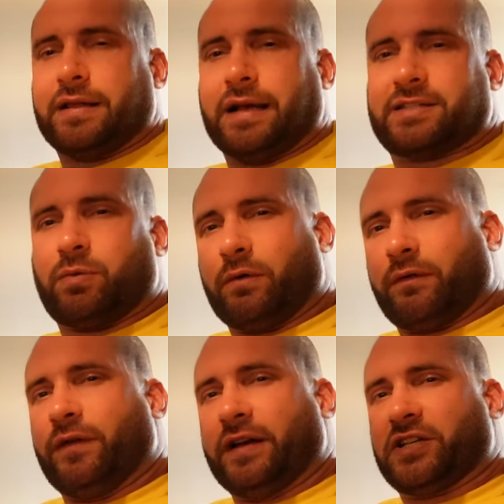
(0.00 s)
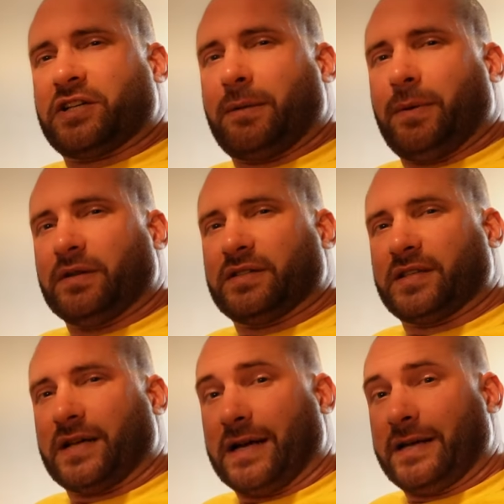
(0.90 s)
that's what we finished up on
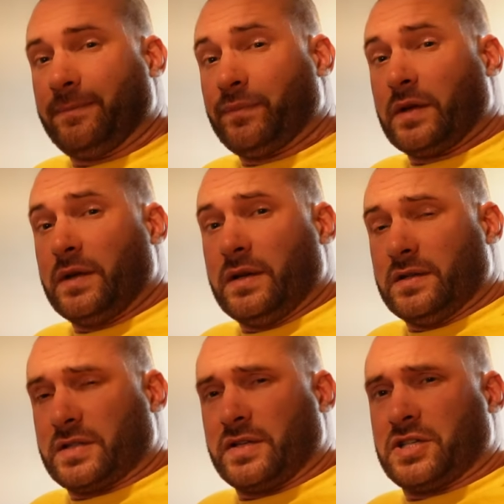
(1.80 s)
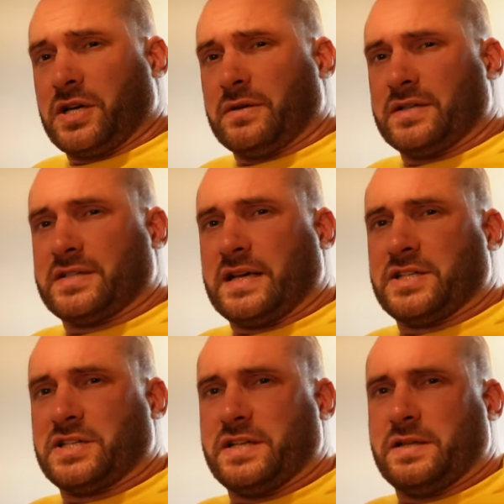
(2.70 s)
today. It was a good shoulder
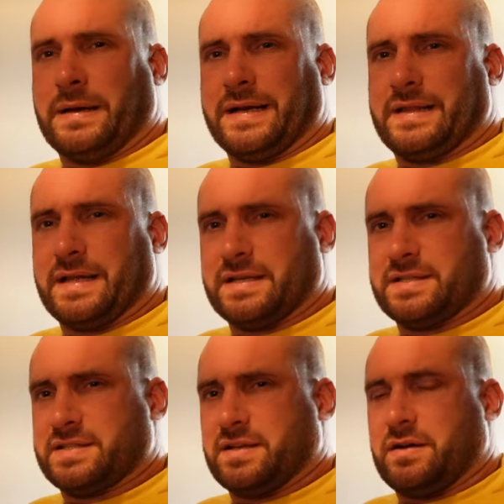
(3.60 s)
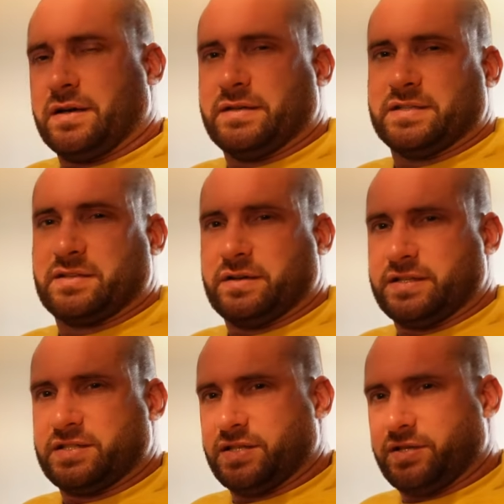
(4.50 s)
session. The main things that I
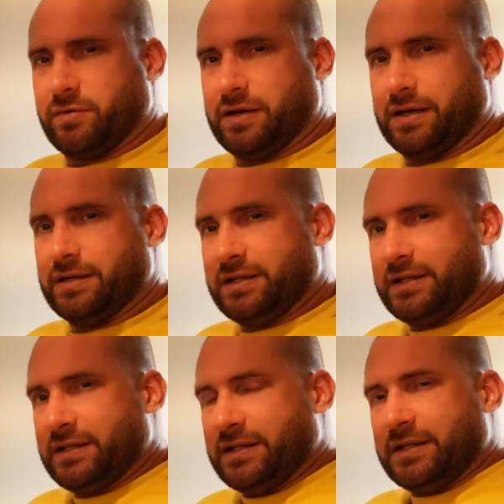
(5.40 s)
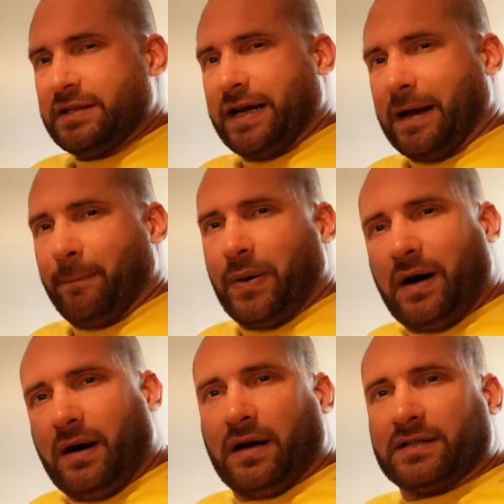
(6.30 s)
decided to
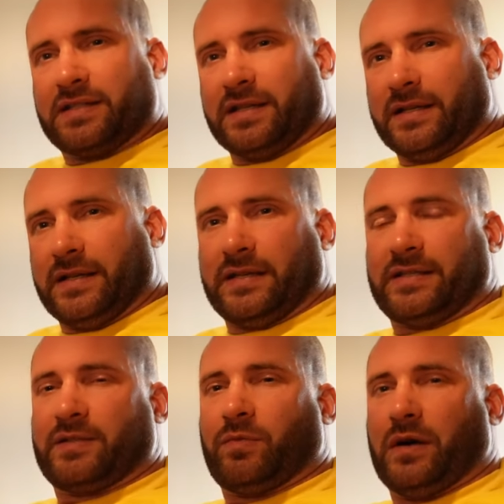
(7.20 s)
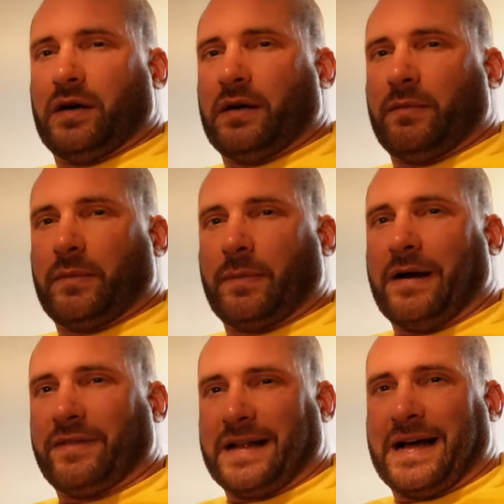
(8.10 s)
impart in this were
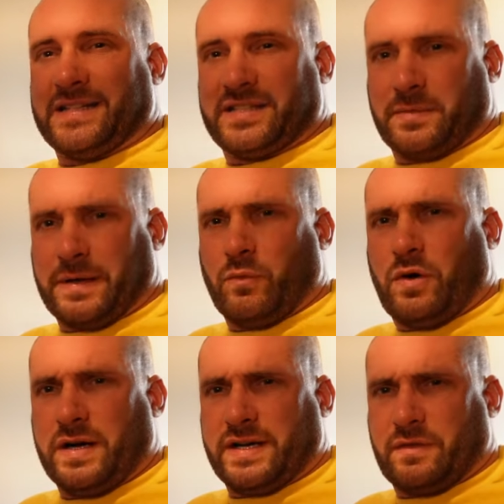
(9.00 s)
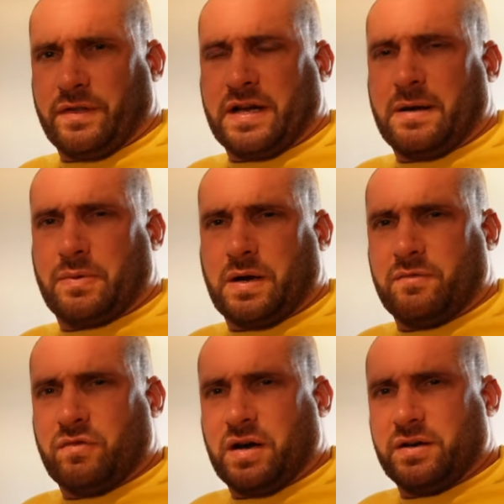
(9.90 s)
having the hands a bit wider on the
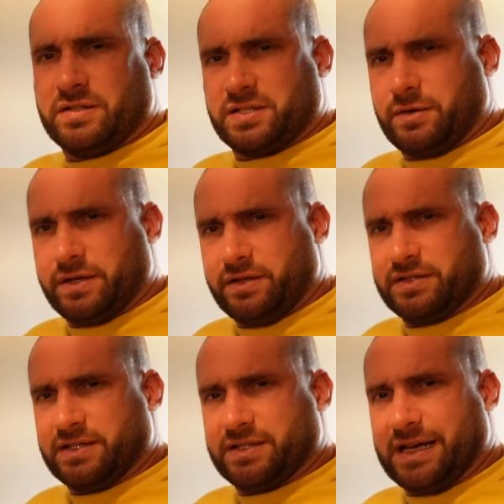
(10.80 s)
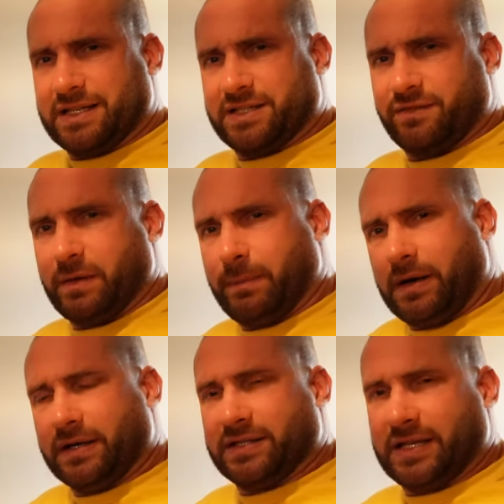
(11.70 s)
upright row, so it uses less of the
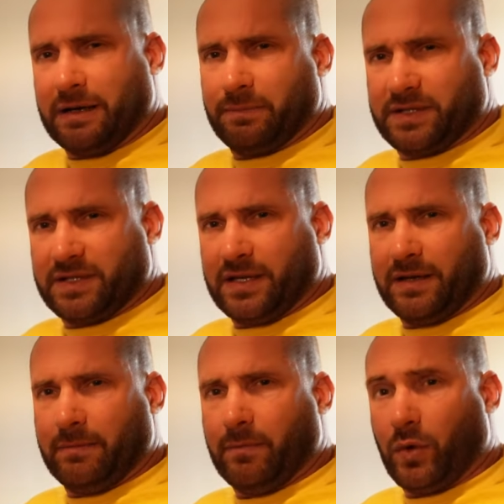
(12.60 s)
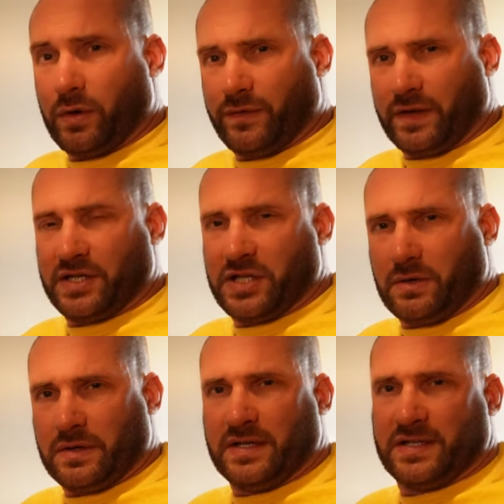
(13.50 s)
biceps and more of the
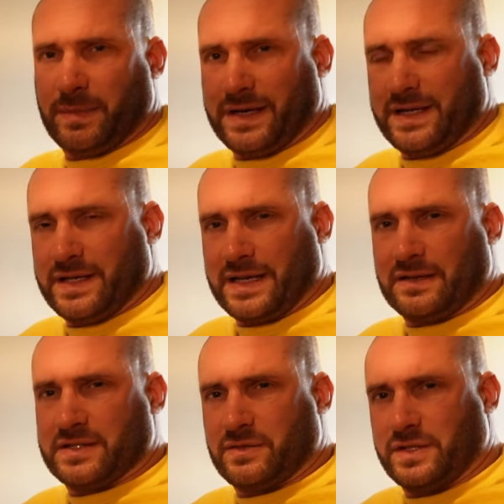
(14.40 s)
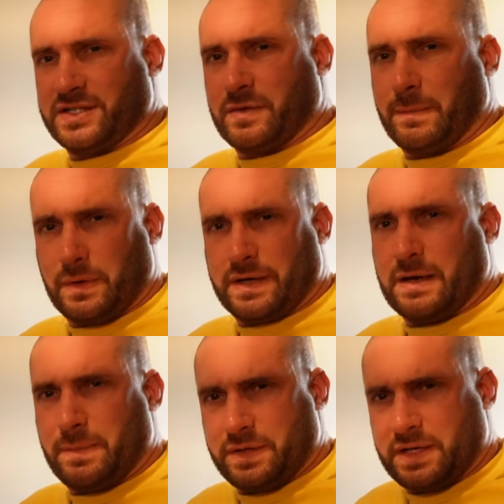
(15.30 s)
shoulders, mainly the deltoids when pulling
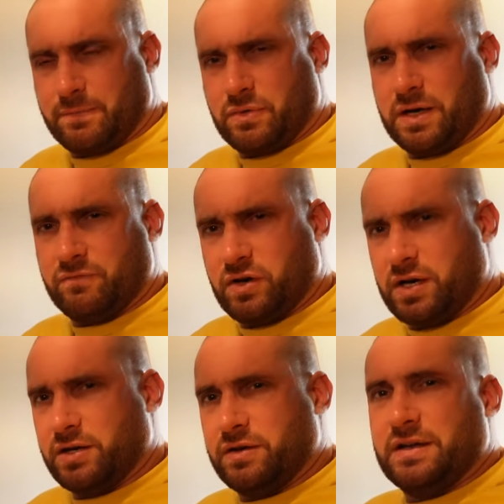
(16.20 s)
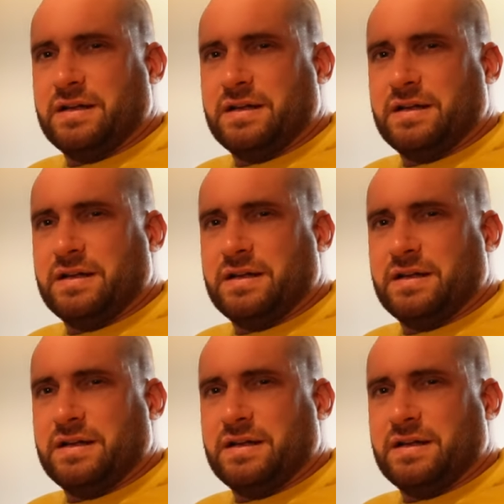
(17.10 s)
up on the upright row,